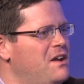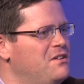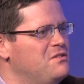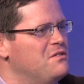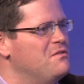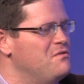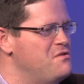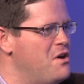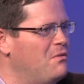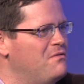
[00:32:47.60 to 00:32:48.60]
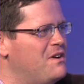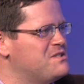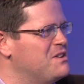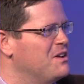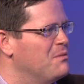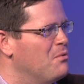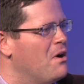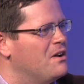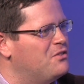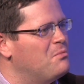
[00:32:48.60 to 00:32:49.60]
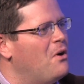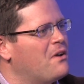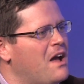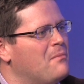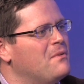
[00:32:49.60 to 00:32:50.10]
mean no investing in a broad small cap?